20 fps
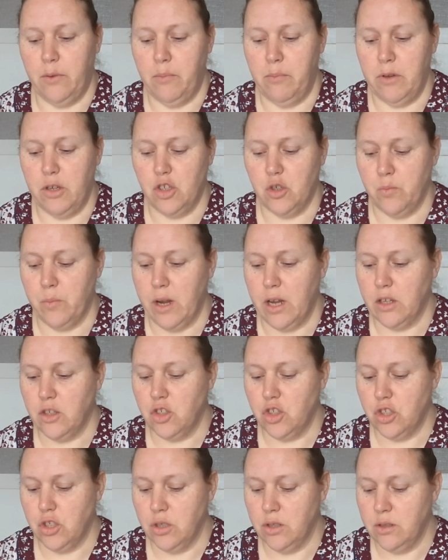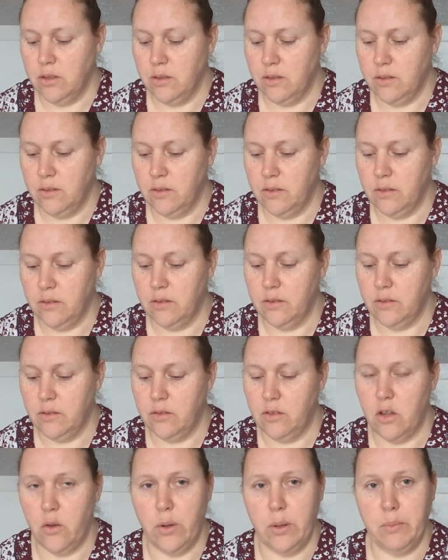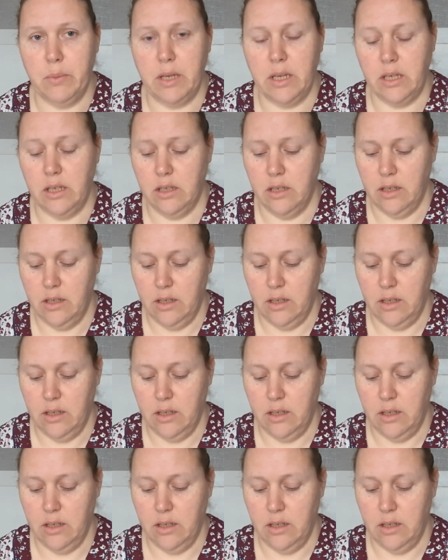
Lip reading: mishmash, knowing me.